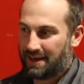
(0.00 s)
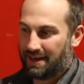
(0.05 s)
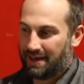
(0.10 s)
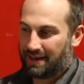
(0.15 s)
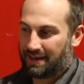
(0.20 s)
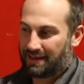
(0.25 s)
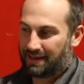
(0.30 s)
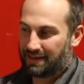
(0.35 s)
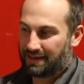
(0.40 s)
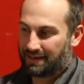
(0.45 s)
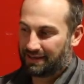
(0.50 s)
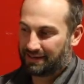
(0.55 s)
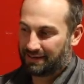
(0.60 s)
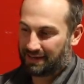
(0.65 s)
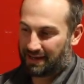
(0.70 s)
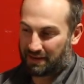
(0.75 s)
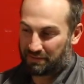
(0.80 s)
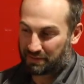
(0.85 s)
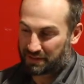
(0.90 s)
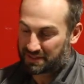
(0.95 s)
And
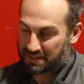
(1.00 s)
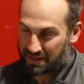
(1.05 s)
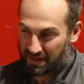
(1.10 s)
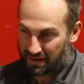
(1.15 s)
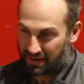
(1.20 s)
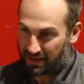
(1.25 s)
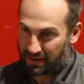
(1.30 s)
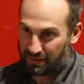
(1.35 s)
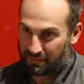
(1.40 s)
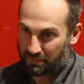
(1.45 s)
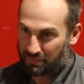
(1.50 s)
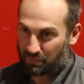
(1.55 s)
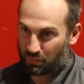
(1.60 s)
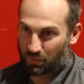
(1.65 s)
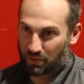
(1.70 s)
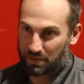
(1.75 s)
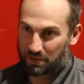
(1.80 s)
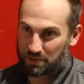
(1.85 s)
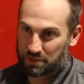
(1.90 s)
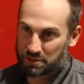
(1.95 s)
every time
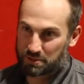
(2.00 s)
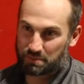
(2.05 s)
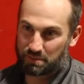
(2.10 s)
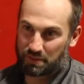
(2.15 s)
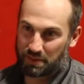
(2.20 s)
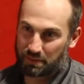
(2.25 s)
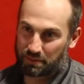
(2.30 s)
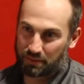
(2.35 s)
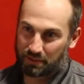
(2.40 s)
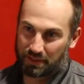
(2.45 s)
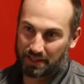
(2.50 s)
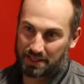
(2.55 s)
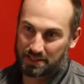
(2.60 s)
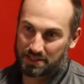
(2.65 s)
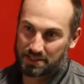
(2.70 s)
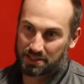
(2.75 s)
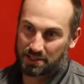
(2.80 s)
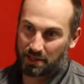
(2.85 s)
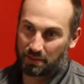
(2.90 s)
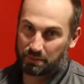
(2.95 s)
one of those people
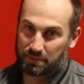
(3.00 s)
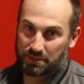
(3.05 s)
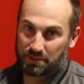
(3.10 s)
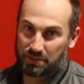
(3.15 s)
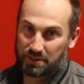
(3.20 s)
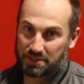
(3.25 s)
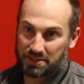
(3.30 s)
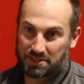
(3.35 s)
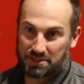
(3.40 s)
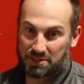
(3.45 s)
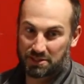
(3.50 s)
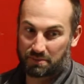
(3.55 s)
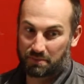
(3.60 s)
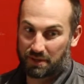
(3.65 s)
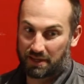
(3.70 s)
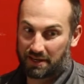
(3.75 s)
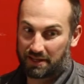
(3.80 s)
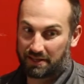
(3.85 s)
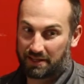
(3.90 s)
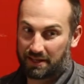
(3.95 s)
has come to us, it's
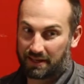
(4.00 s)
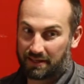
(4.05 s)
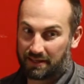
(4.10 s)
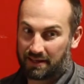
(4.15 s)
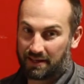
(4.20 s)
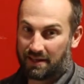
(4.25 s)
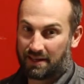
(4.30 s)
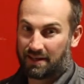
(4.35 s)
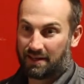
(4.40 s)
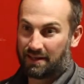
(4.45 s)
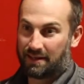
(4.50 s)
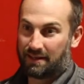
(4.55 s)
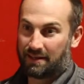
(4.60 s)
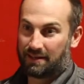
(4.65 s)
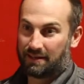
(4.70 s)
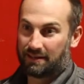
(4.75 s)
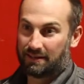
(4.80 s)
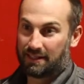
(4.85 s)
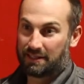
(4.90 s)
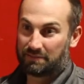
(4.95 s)
somebody that
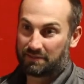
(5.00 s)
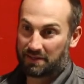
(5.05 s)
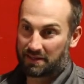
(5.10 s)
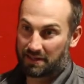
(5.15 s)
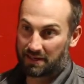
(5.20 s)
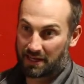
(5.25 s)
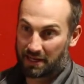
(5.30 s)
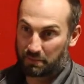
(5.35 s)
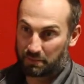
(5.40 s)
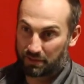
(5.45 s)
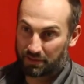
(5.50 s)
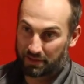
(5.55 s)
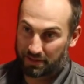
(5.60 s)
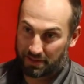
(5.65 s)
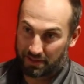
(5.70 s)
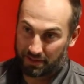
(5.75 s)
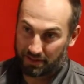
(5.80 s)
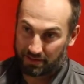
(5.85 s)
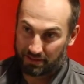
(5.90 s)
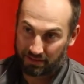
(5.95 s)
lived in the neighborhood
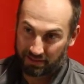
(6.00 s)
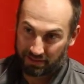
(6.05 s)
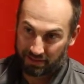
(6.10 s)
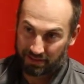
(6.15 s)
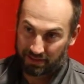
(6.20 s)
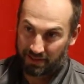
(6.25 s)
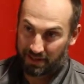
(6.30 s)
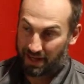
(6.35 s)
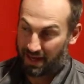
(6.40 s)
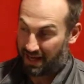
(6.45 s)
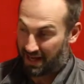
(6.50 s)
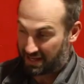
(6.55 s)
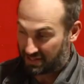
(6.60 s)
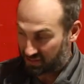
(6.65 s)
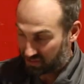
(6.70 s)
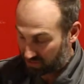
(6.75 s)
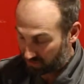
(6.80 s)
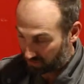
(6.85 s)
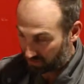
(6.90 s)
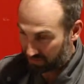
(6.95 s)
then and
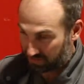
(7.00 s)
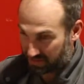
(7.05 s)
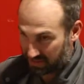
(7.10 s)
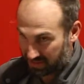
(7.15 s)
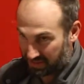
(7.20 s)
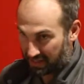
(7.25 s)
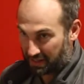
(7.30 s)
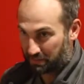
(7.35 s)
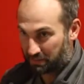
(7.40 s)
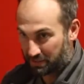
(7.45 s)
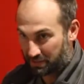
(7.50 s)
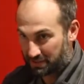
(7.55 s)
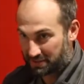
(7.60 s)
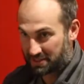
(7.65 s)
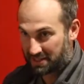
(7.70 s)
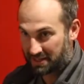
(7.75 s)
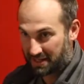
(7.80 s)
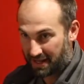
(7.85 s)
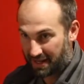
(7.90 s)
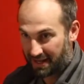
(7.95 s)
still lives in the neighborhood
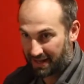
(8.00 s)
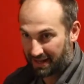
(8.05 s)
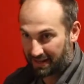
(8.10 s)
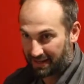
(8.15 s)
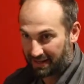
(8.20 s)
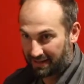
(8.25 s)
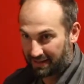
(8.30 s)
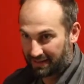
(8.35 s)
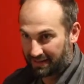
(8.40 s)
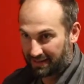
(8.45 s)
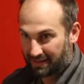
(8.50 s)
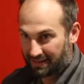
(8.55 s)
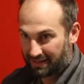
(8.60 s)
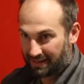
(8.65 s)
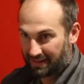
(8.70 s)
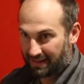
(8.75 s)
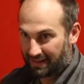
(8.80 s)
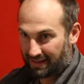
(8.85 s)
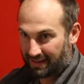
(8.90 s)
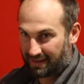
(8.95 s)
today
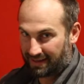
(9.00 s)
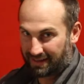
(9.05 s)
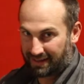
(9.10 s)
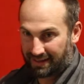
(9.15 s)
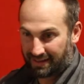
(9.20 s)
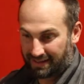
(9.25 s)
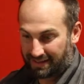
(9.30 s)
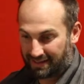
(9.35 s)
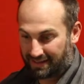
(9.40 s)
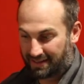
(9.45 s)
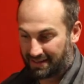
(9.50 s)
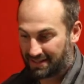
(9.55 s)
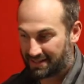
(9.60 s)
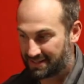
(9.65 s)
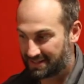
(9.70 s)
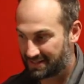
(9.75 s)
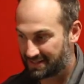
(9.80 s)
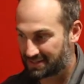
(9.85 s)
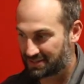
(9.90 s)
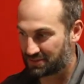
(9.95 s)
and
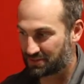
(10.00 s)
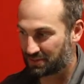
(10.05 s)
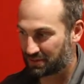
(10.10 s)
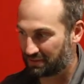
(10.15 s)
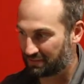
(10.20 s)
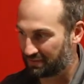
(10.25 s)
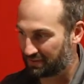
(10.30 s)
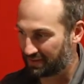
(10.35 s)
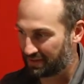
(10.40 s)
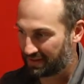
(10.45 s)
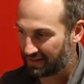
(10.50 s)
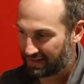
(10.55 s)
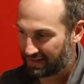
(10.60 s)
is sort of,